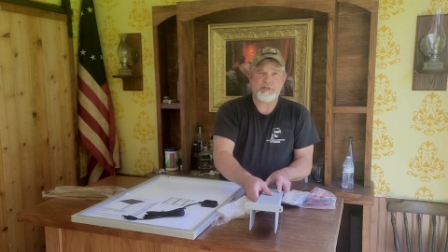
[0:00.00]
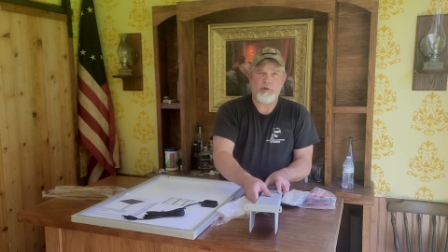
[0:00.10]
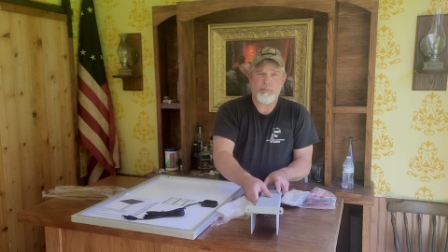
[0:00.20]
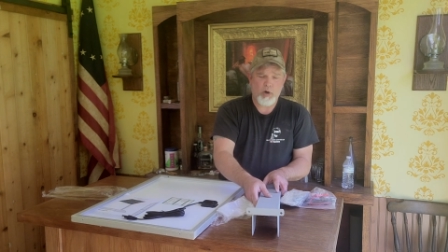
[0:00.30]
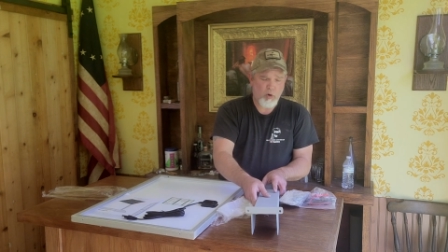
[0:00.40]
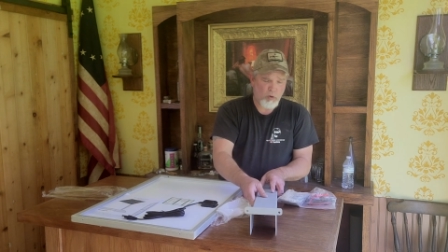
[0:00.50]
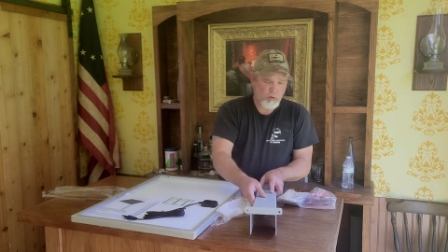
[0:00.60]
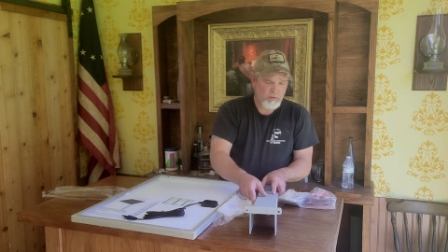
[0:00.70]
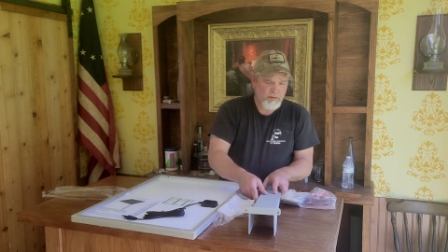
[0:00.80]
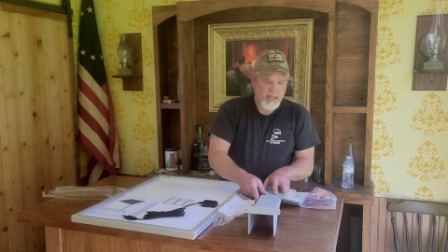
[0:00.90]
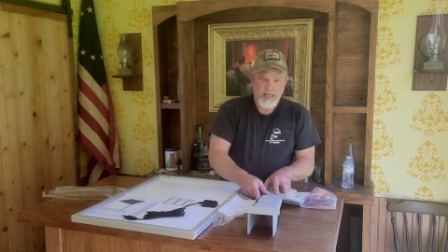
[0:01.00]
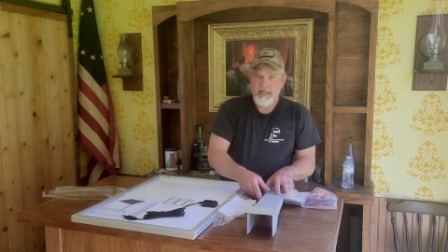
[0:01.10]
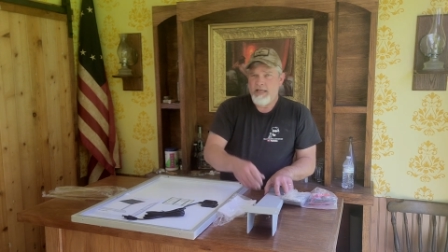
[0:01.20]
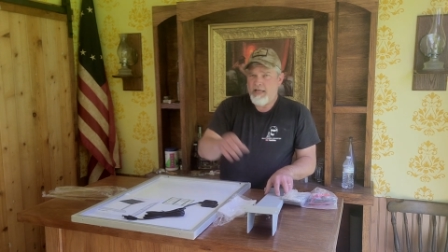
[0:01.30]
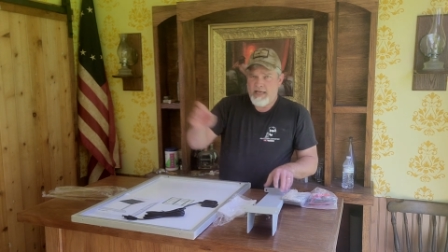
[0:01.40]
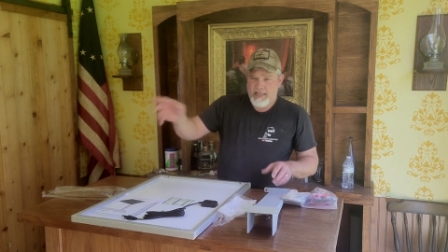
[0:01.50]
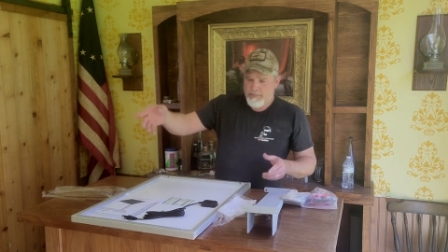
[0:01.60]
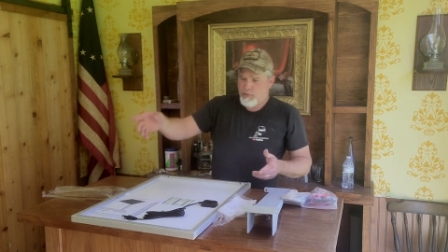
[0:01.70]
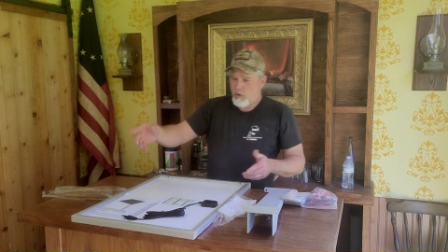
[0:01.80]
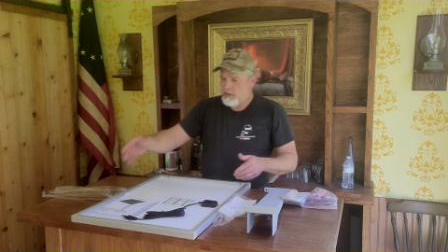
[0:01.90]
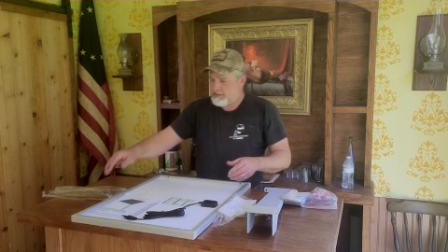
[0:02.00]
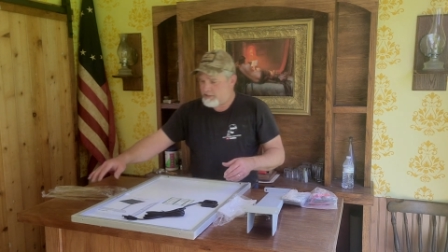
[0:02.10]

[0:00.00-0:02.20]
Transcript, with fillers: to a pole. And that pole I